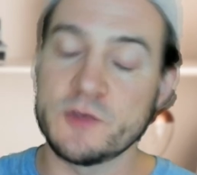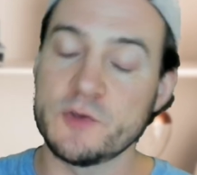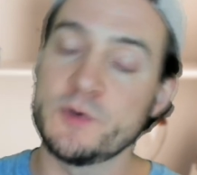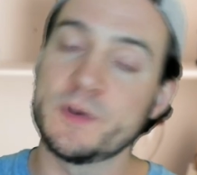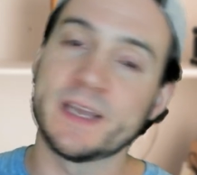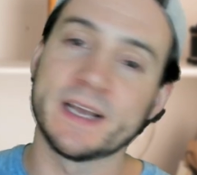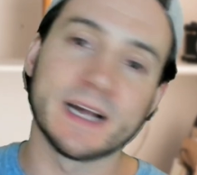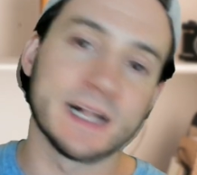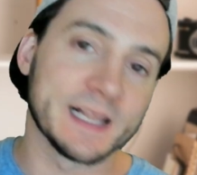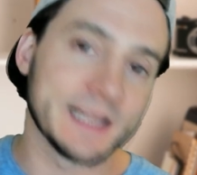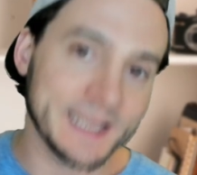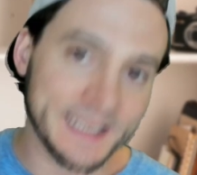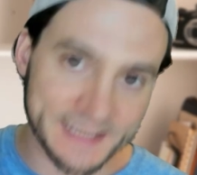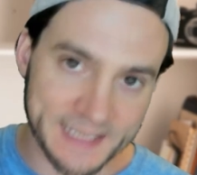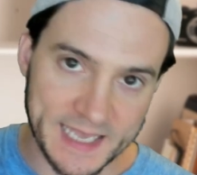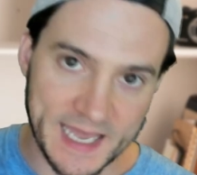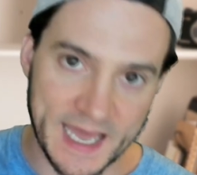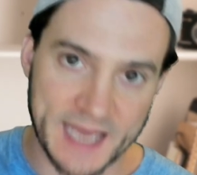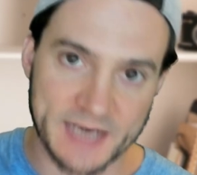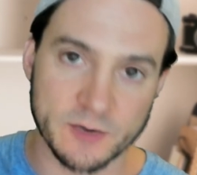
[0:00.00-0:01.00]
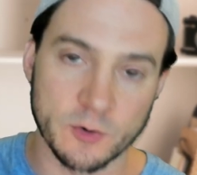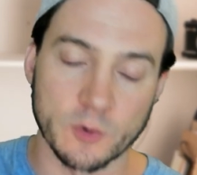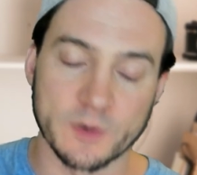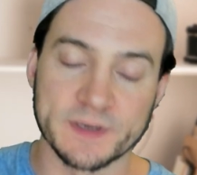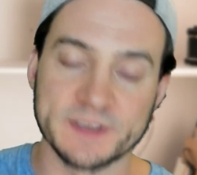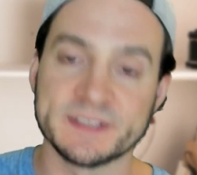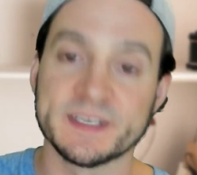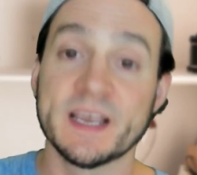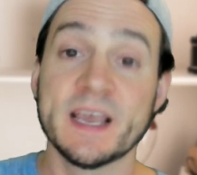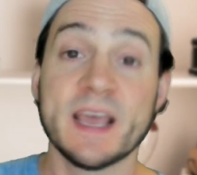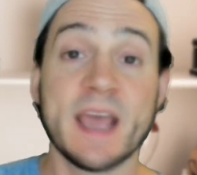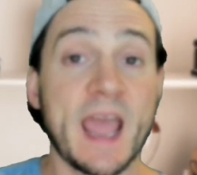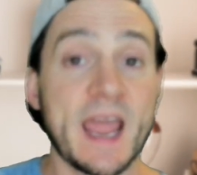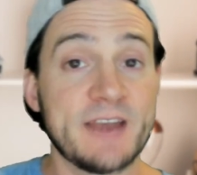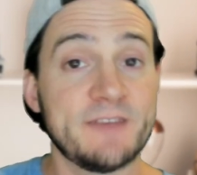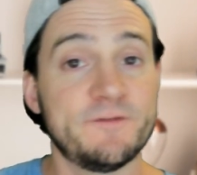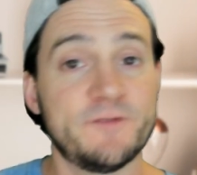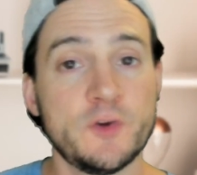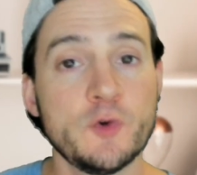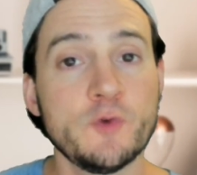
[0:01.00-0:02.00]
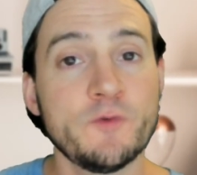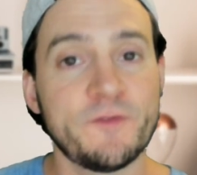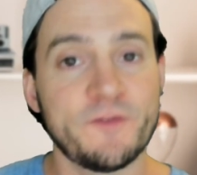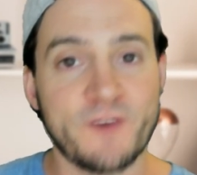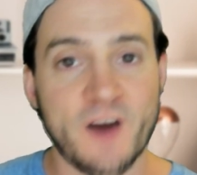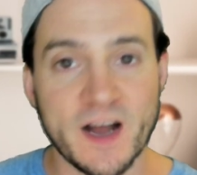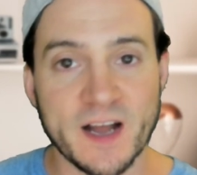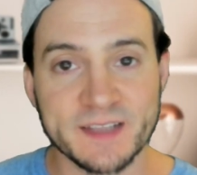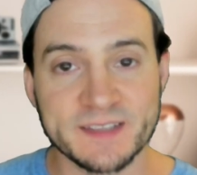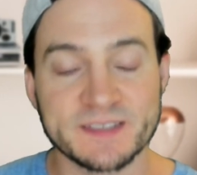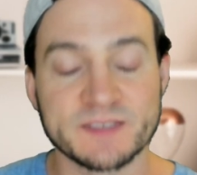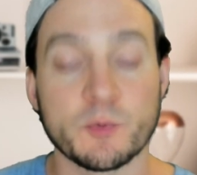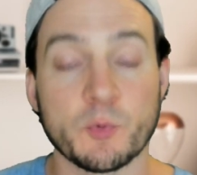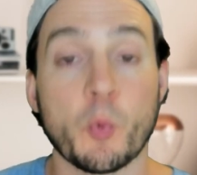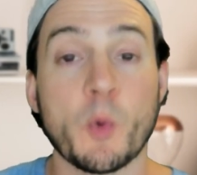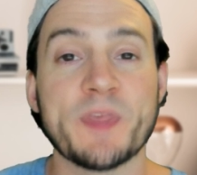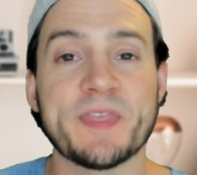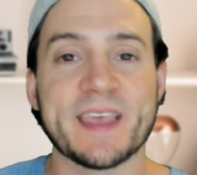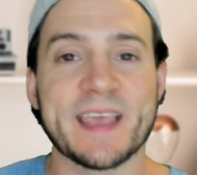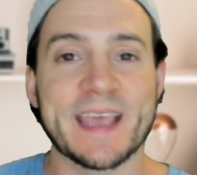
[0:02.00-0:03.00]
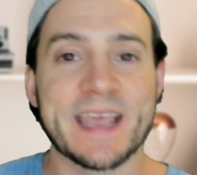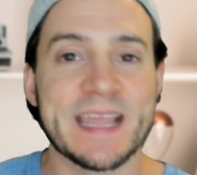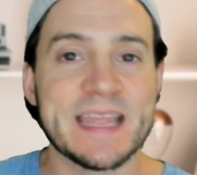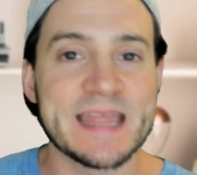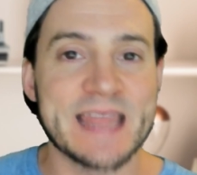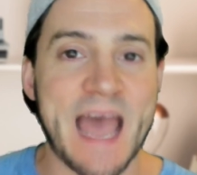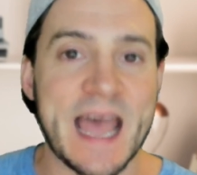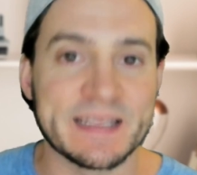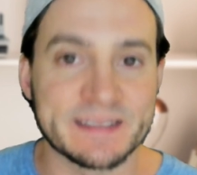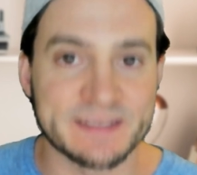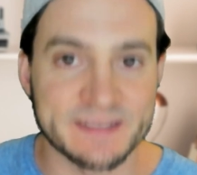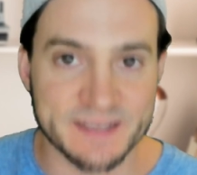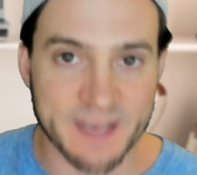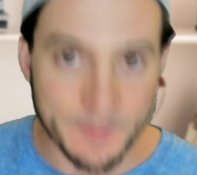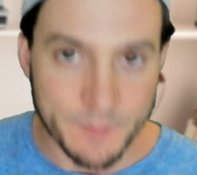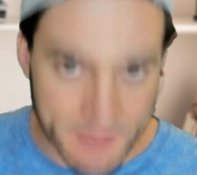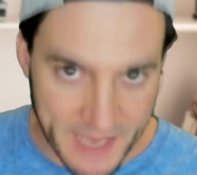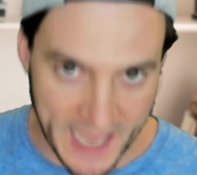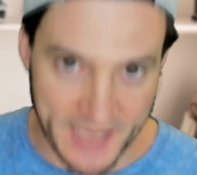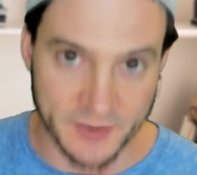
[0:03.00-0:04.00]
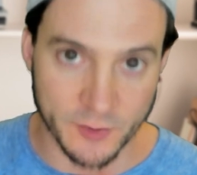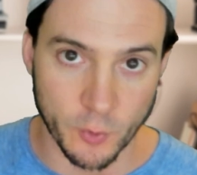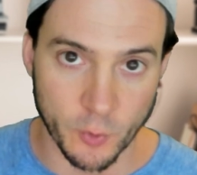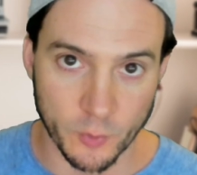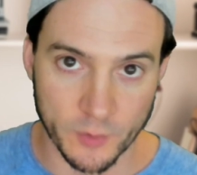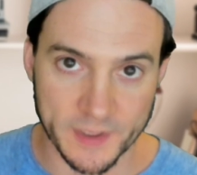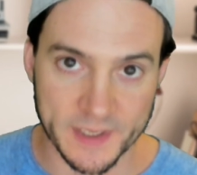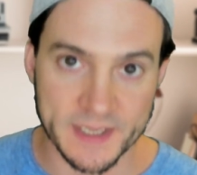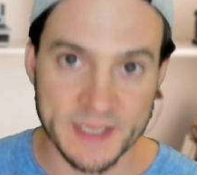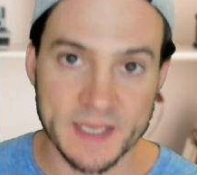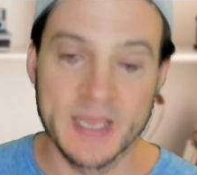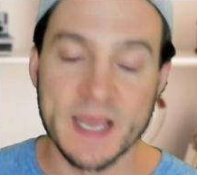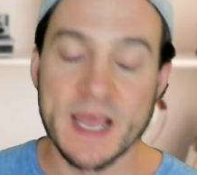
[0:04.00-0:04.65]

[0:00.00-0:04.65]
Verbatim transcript: You can click the categories and view fonts within that subcategory.